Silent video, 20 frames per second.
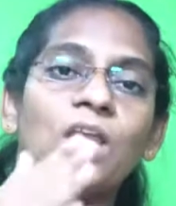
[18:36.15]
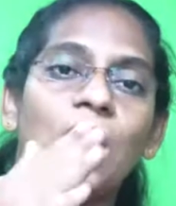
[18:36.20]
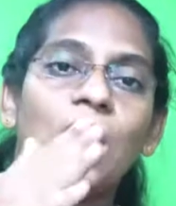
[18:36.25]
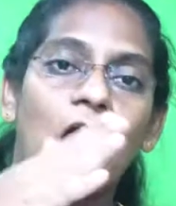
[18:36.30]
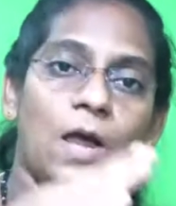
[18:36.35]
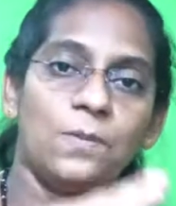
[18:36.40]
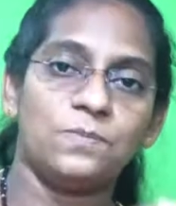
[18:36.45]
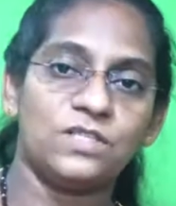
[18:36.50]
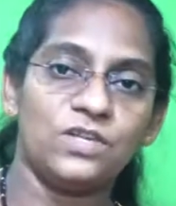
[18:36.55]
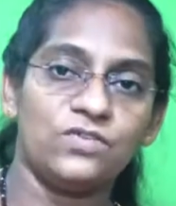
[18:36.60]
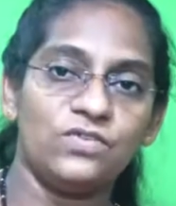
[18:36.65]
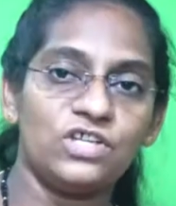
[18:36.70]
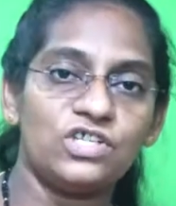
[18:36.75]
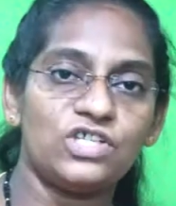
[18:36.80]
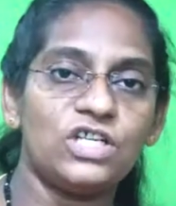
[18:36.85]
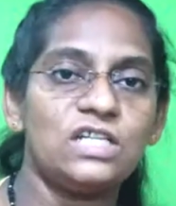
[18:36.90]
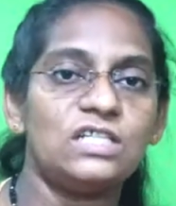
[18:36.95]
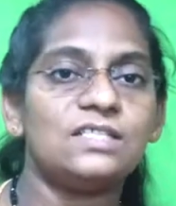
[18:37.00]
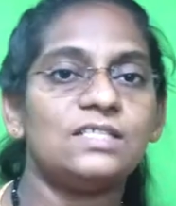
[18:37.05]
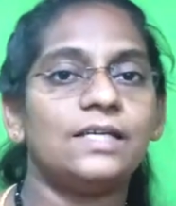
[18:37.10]

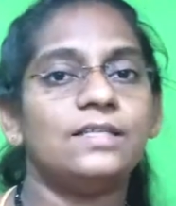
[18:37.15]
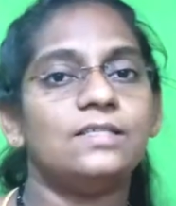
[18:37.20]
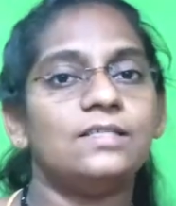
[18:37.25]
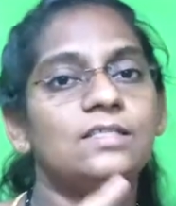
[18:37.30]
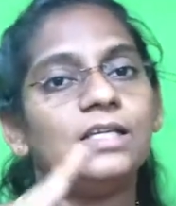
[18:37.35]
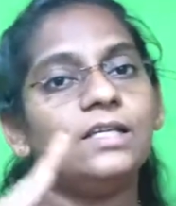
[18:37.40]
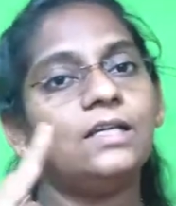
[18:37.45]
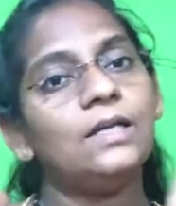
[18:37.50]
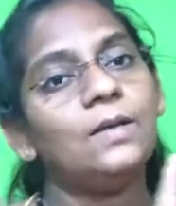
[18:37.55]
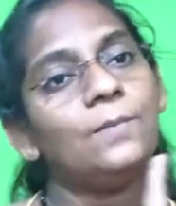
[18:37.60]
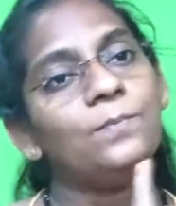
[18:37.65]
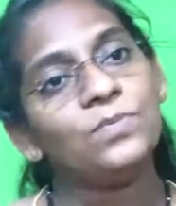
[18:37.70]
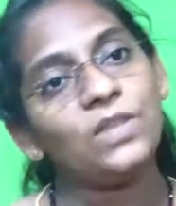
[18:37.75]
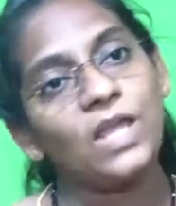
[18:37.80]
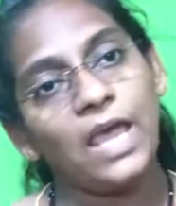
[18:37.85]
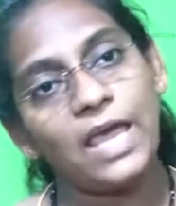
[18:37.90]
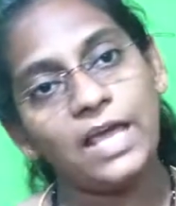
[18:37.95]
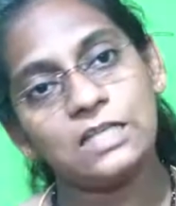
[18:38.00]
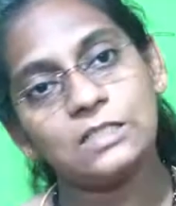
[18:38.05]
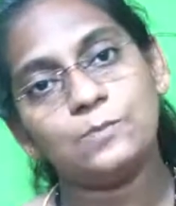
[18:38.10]
Observational science and
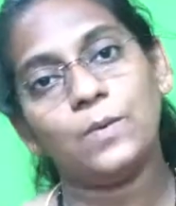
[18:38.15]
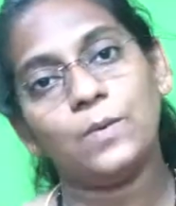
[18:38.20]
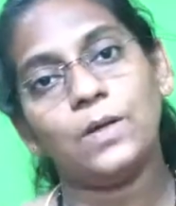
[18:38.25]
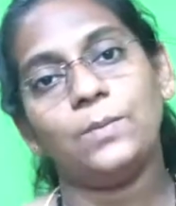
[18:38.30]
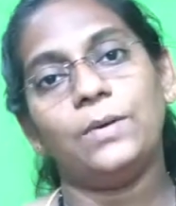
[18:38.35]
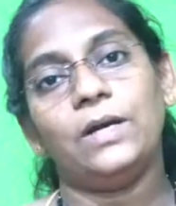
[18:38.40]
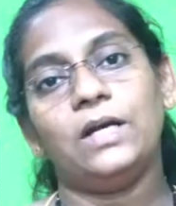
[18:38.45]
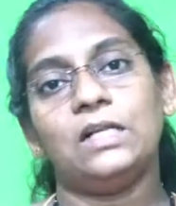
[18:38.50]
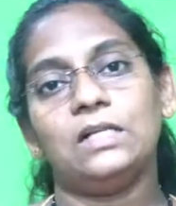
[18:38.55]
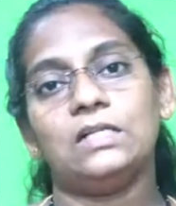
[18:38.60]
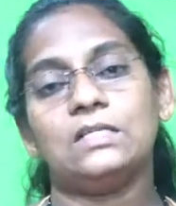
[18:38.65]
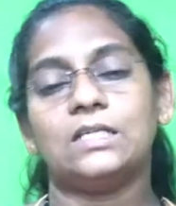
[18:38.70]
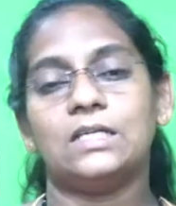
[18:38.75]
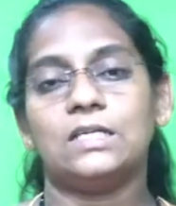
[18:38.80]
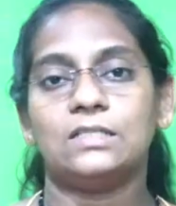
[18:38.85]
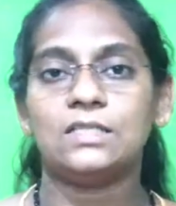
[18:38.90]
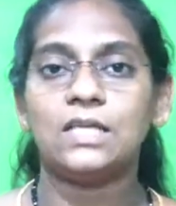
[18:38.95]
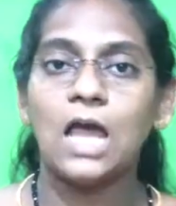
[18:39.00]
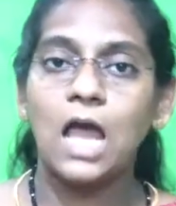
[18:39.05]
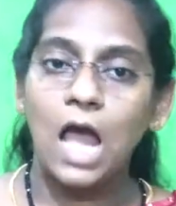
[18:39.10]
experimental
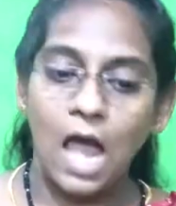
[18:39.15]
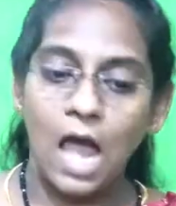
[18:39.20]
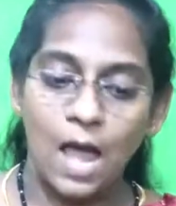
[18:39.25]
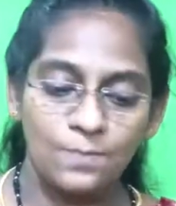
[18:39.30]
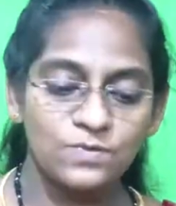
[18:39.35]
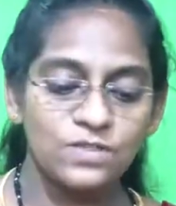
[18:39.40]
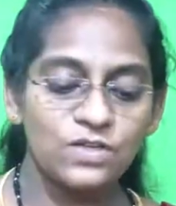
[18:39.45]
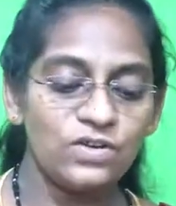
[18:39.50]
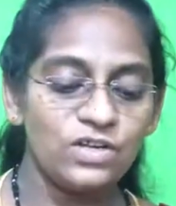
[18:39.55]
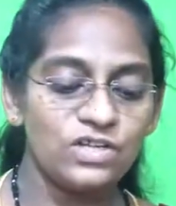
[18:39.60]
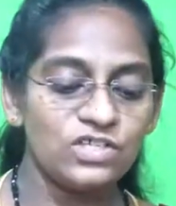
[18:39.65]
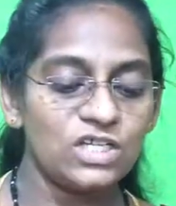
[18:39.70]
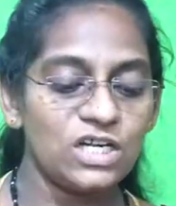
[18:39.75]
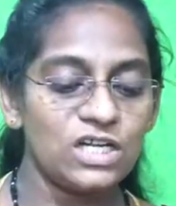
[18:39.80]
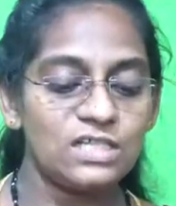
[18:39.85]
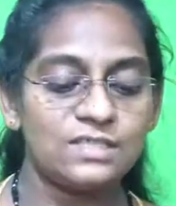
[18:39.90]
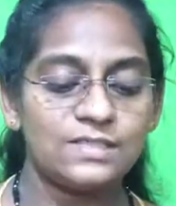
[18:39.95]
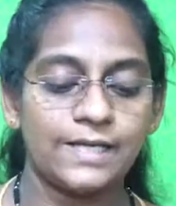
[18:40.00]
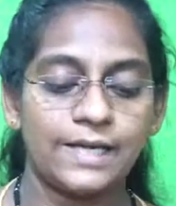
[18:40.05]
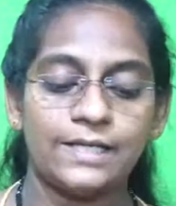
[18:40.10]
science.
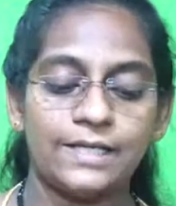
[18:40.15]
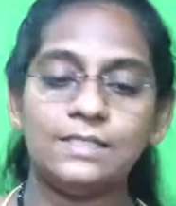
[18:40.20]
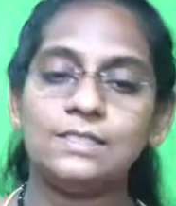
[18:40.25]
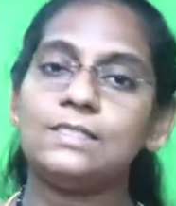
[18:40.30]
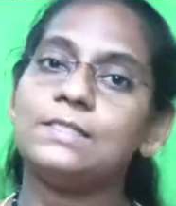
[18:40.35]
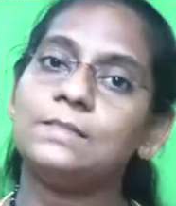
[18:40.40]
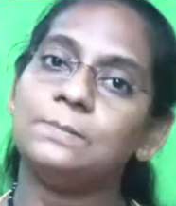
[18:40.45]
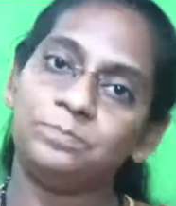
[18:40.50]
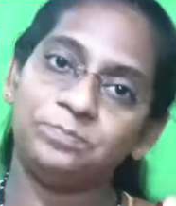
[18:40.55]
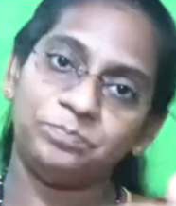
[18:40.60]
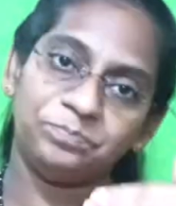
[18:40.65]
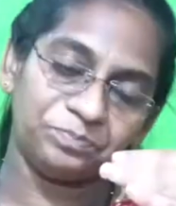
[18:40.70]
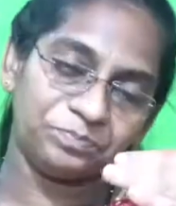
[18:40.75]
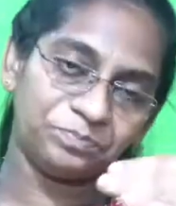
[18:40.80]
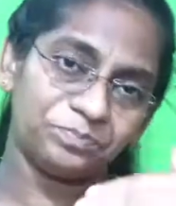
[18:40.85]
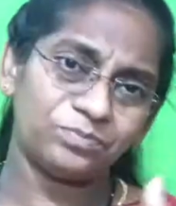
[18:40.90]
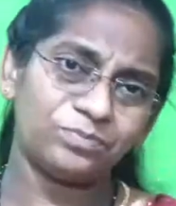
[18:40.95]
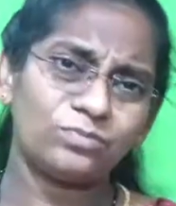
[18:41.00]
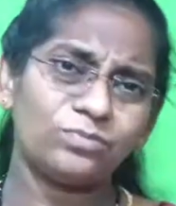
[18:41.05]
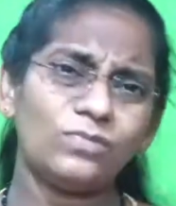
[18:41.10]
Observational science,
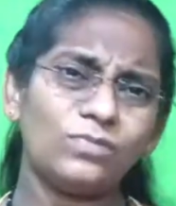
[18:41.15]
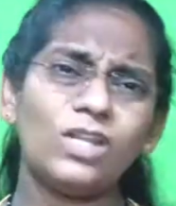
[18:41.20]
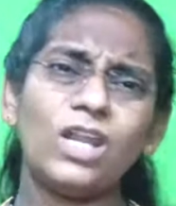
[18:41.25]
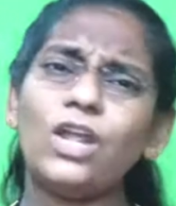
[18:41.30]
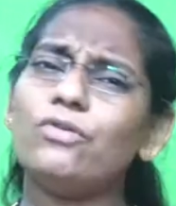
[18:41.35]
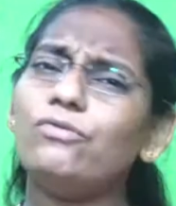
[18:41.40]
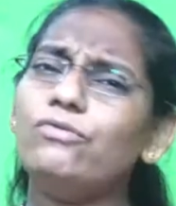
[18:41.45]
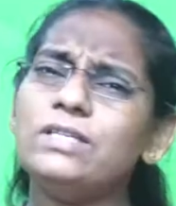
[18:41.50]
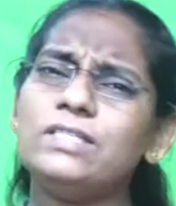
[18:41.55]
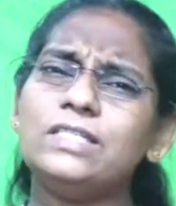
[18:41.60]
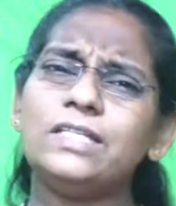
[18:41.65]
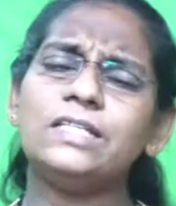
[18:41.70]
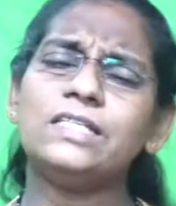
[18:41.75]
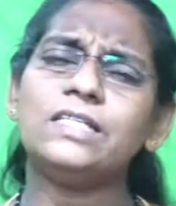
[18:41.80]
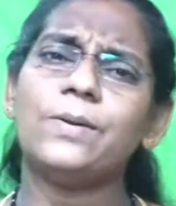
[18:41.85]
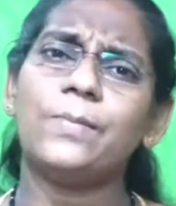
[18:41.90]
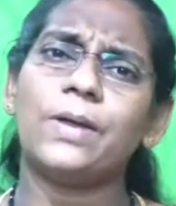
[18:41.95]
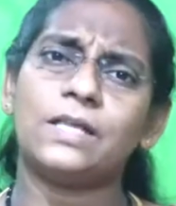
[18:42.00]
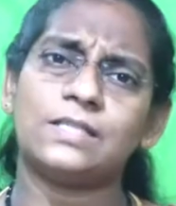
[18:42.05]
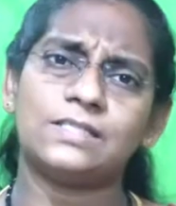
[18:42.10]
we said
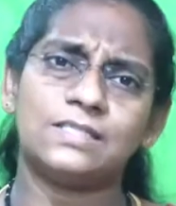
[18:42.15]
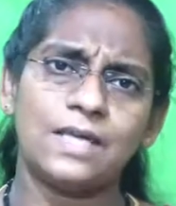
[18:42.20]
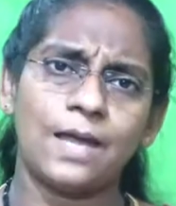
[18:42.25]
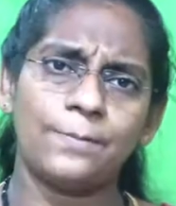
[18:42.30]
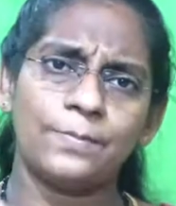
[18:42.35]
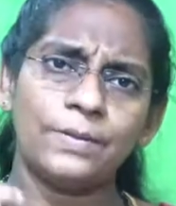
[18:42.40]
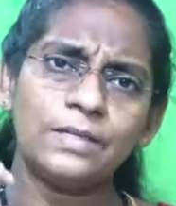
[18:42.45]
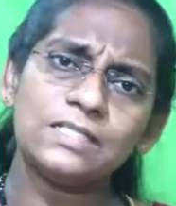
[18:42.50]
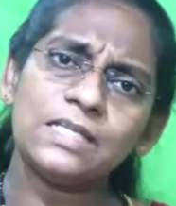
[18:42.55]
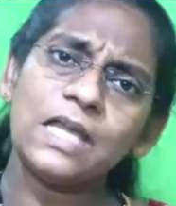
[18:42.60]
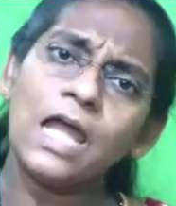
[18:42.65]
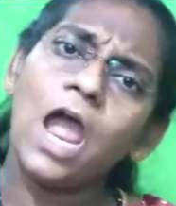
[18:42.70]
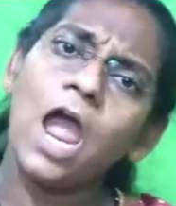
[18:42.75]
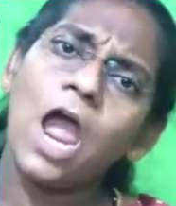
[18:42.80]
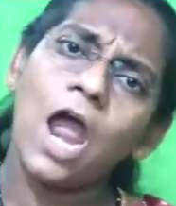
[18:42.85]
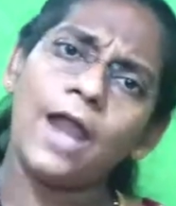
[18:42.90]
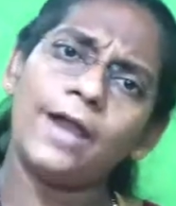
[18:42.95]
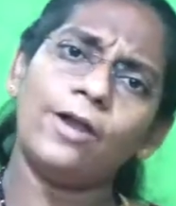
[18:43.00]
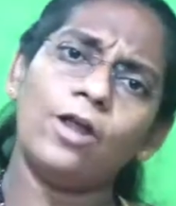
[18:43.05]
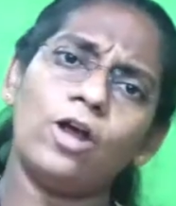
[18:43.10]
some examples,
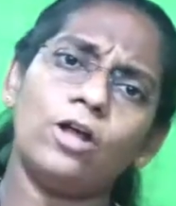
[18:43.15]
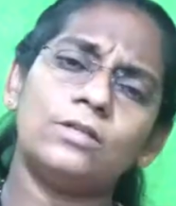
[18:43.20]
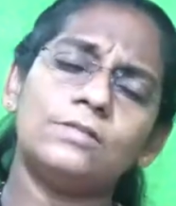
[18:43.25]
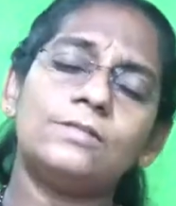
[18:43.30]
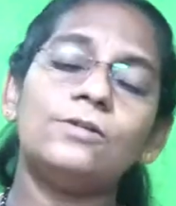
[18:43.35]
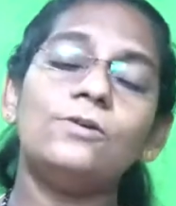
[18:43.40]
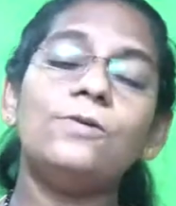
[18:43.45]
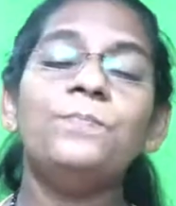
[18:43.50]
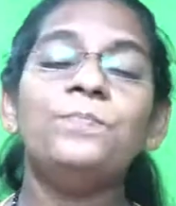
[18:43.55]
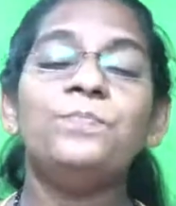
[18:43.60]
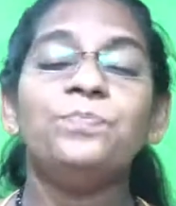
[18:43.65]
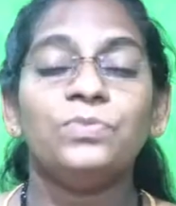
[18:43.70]
and also